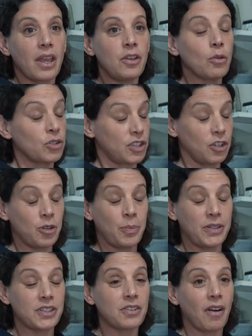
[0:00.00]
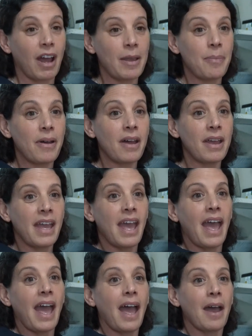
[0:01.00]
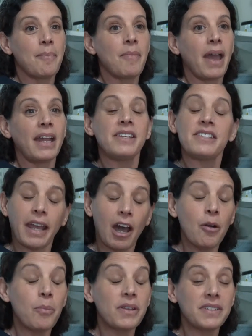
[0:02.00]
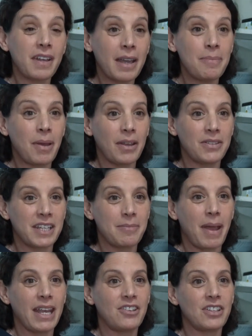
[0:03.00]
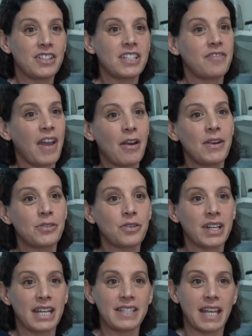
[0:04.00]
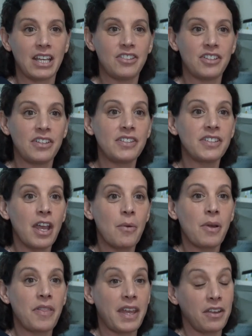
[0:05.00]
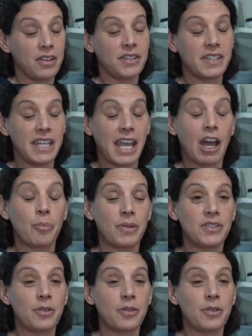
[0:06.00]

your social prescriber to help with signposting patients to various organisations where they could seek help and